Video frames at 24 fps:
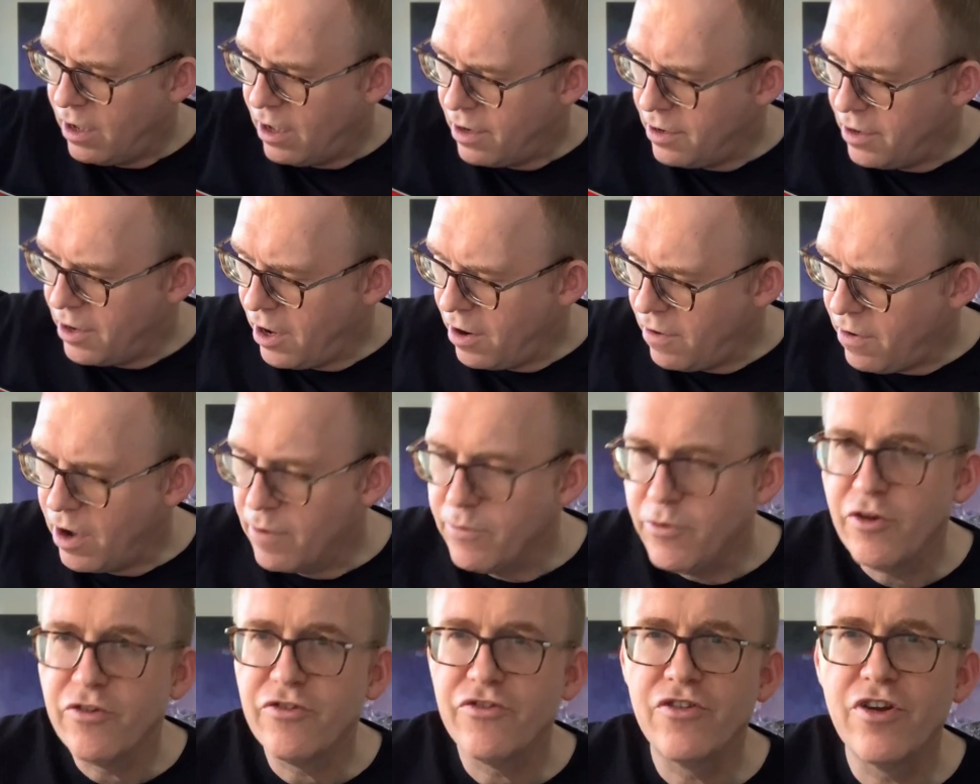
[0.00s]
Now I'm
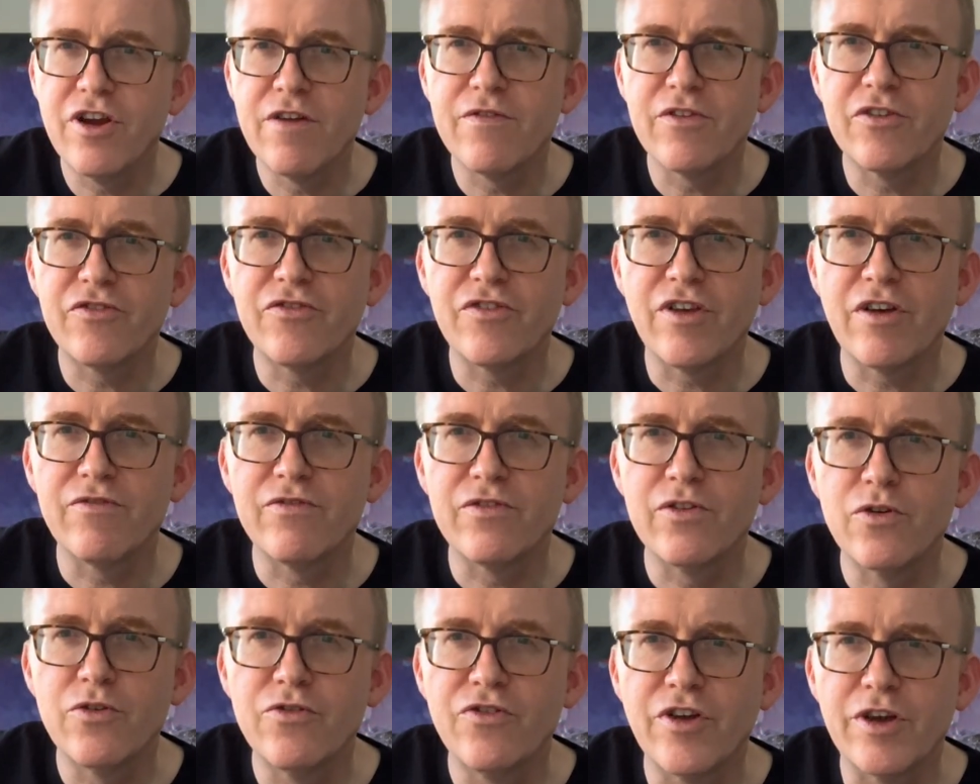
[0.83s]
not sure if this is a
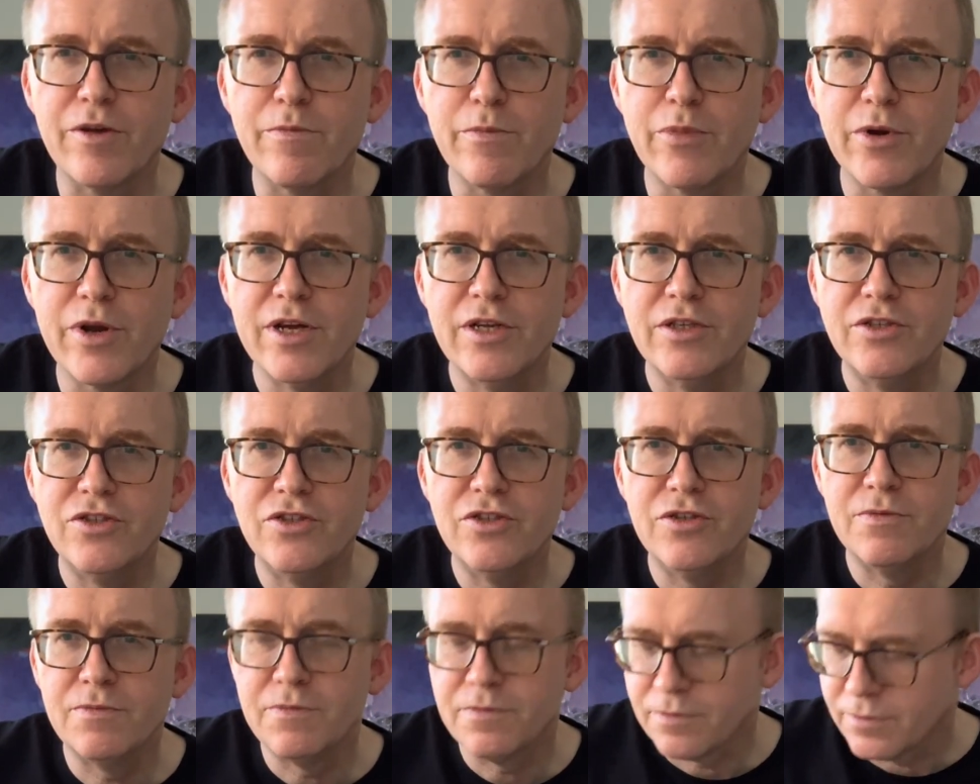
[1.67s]
floating
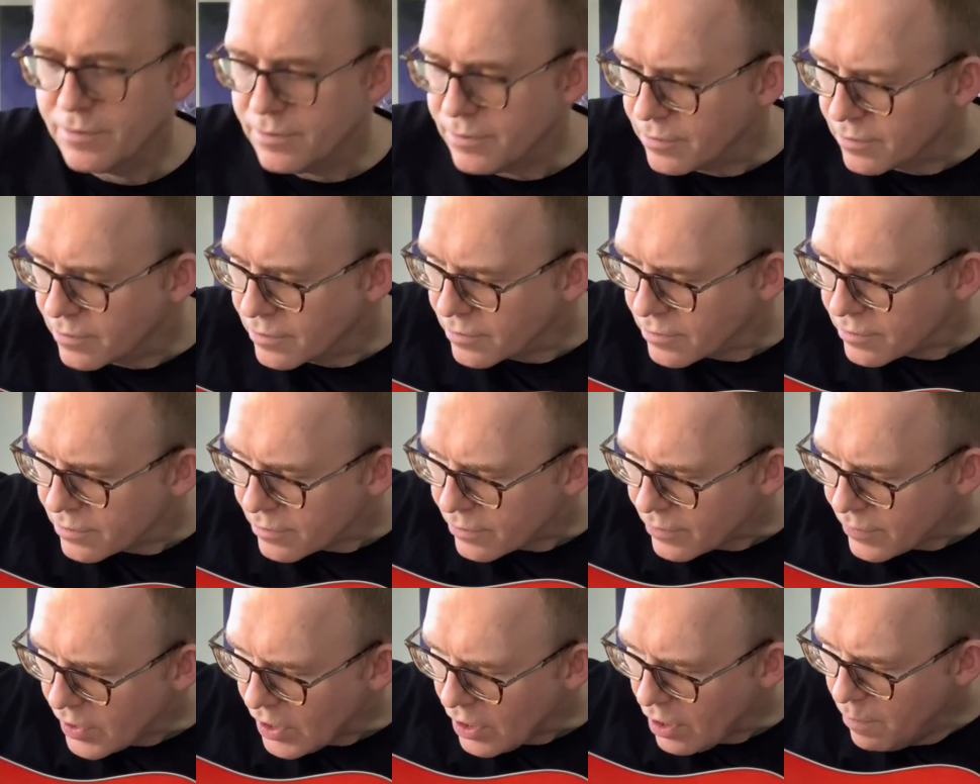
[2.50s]
bridge,
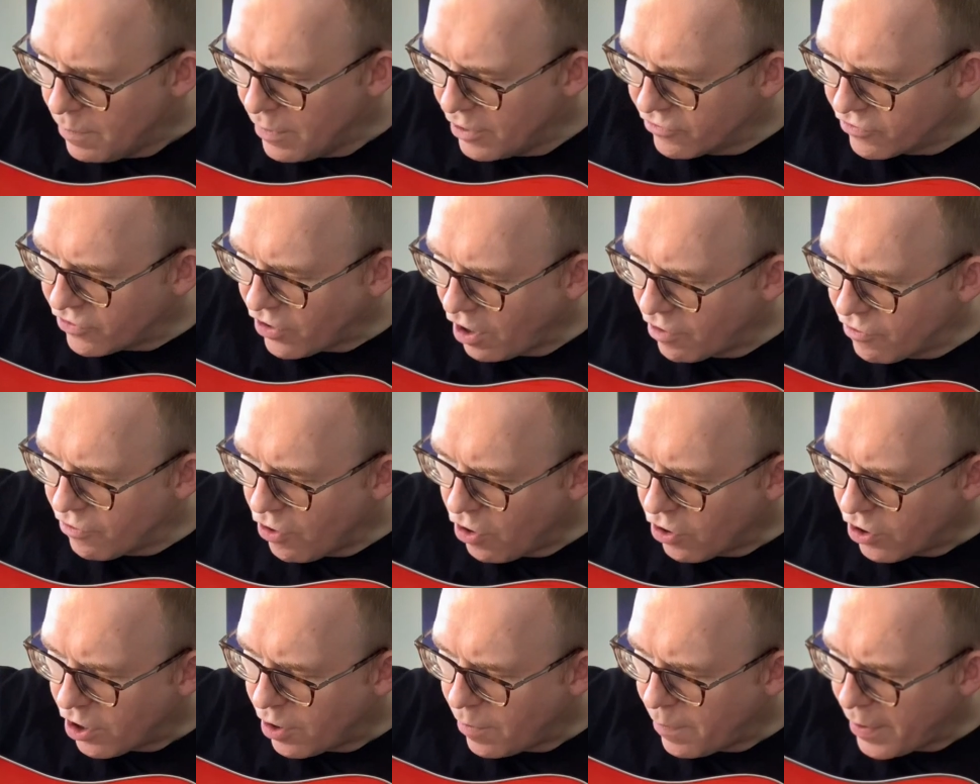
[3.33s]
but it's got a
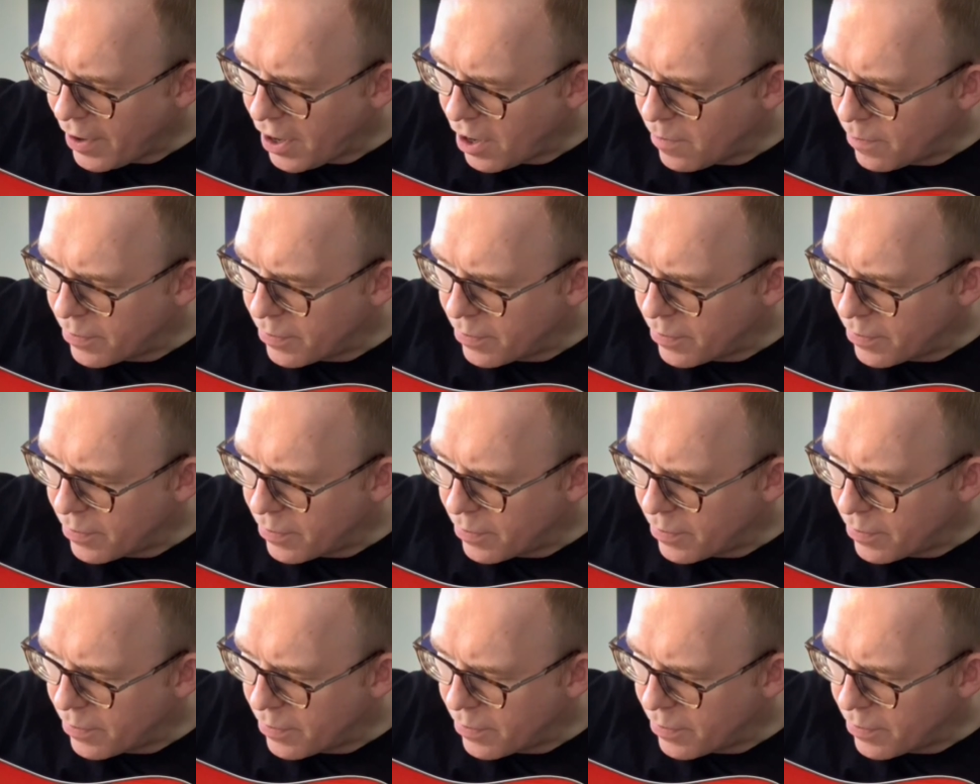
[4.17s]
rocker bar